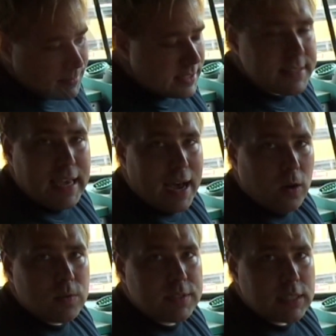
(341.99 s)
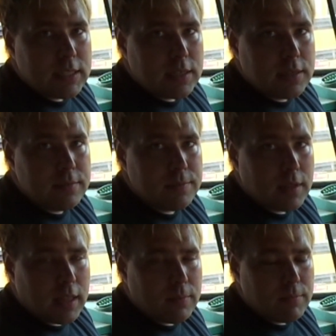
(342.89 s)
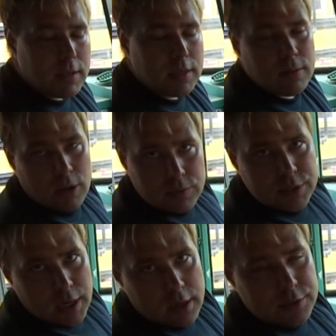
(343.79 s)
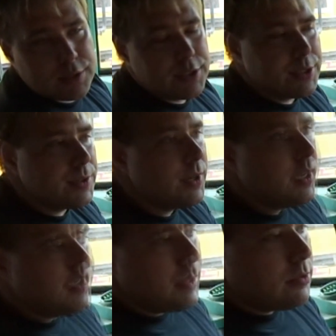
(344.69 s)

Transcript: the Scouts and the Lodestars too. It